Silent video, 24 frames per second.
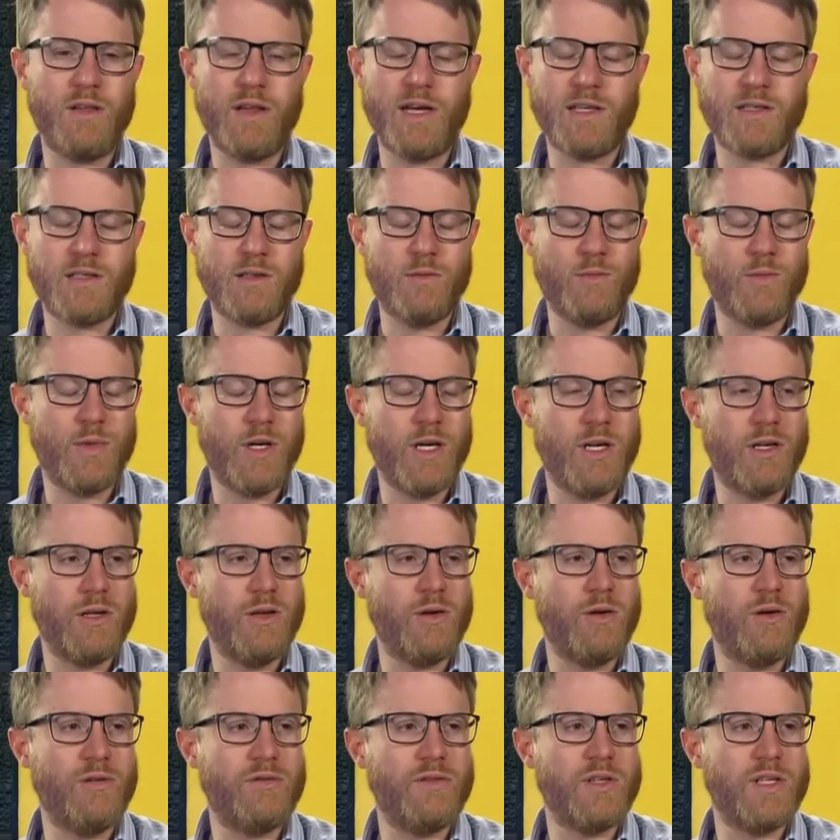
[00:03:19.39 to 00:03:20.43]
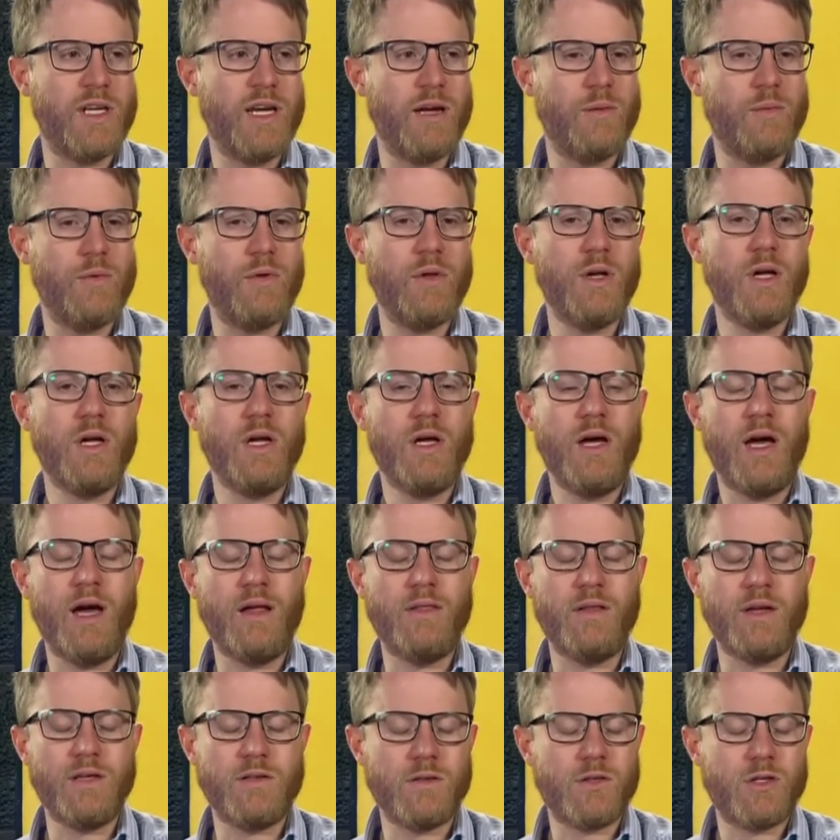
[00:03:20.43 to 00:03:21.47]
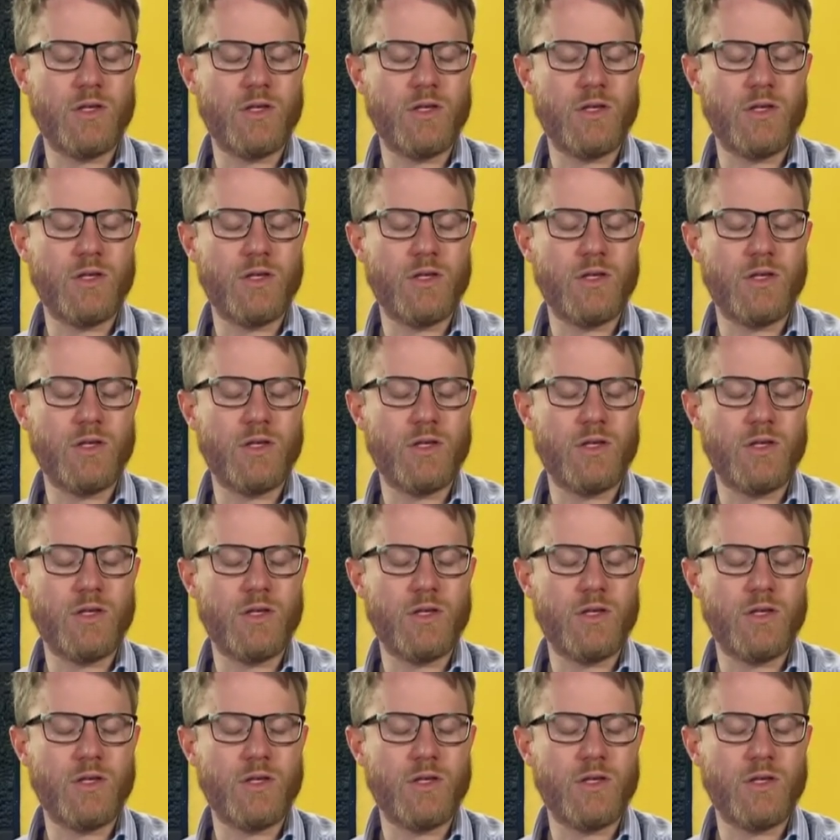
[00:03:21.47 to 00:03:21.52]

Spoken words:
That's completely off the table, and there's a